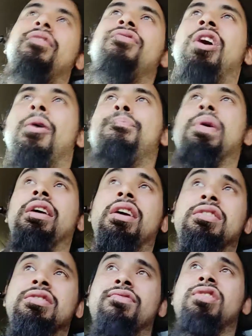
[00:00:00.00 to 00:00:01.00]
if not
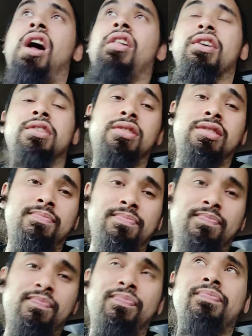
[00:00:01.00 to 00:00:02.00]
billions of dollars,
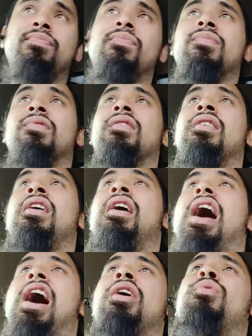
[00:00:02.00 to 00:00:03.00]

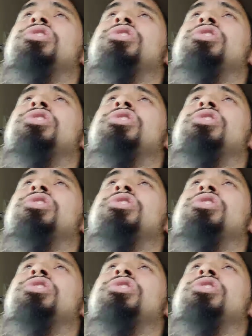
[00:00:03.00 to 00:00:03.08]
and it